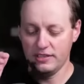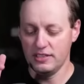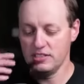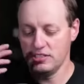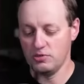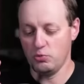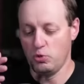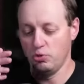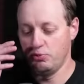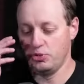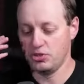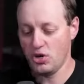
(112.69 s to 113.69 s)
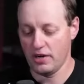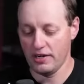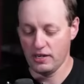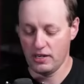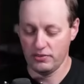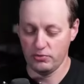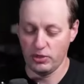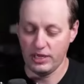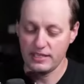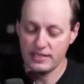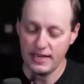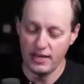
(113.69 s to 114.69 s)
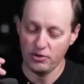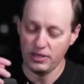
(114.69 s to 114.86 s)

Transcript: this is what we're talking on right now,